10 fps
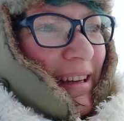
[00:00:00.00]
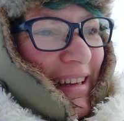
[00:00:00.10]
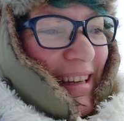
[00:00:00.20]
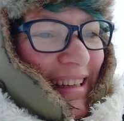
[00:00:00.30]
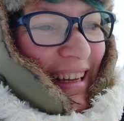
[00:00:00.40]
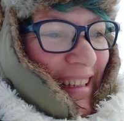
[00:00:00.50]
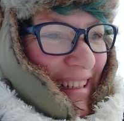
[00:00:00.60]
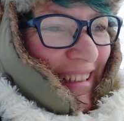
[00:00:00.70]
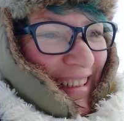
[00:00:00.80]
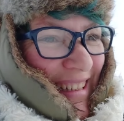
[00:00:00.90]
you
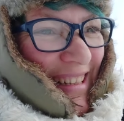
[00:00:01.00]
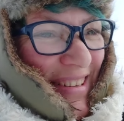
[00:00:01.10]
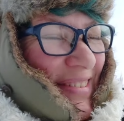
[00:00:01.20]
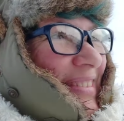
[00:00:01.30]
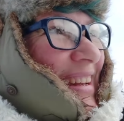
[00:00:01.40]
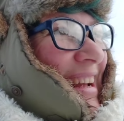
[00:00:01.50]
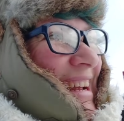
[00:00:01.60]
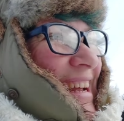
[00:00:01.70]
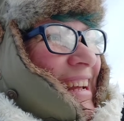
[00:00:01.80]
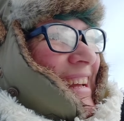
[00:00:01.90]
you know?
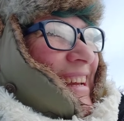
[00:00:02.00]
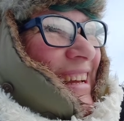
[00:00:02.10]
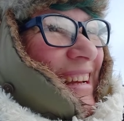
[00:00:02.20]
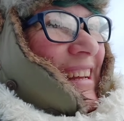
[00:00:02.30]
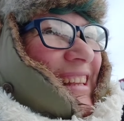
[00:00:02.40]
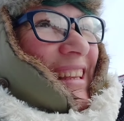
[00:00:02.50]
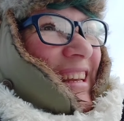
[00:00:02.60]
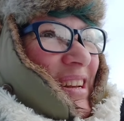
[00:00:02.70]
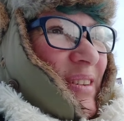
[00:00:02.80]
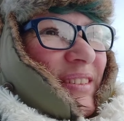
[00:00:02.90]

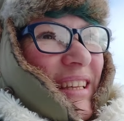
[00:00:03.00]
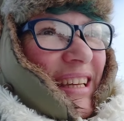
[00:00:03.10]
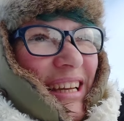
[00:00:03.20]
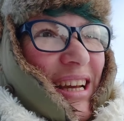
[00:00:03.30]
You know, it's like a